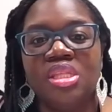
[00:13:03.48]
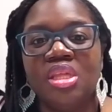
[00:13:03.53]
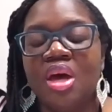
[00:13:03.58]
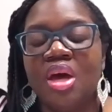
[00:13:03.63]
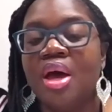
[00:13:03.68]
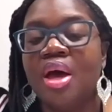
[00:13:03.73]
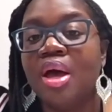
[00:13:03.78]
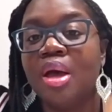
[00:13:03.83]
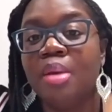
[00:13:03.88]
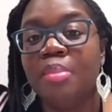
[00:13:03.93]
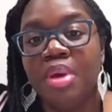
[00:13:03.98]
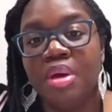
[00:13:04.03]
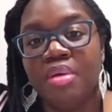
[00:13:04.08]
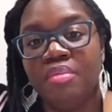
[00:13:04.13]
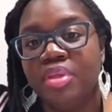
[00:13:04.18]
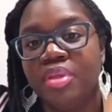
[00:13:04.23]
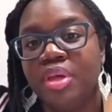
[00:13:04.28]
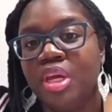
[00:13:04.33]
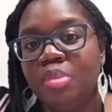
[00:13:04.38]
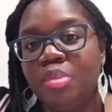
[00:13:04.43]
the hub
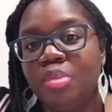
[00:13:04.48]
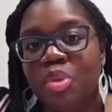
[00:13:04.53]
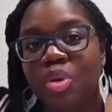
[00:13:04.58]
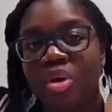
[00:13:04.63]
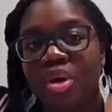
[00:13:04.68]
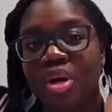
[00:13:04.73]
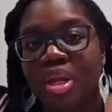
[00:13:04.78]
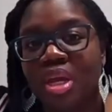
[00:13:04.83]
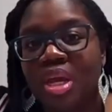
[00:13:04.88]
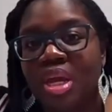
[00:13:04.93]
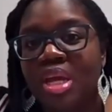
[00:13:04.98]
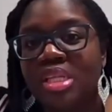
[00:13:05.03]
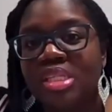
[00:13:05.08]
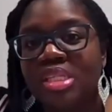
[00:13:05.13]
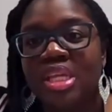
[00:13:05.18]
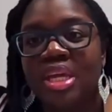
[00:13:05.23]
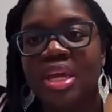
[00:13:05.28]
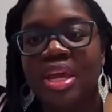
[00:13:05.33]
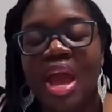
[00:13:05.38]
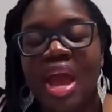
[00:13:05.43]
of the community.
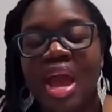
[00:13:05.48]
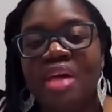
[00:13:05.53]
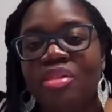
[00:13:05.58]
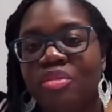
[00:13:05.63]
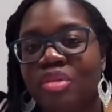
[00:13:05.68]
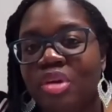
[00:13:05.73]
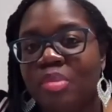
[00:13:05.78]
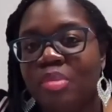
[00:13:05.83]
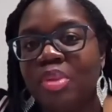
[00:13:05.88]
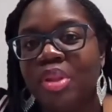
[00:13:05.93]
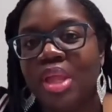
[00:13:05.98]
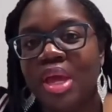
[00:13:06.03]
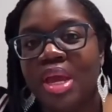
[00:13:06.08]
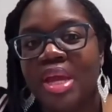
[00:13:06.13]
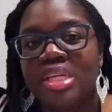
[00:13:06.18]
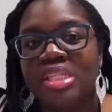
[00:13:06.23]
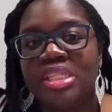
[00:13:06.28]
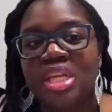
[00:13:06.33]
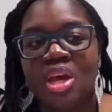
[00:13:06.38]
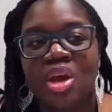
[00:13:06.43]
It's the gathering
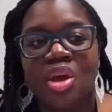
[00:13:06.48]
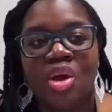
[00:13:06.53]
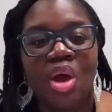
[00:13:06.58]
place.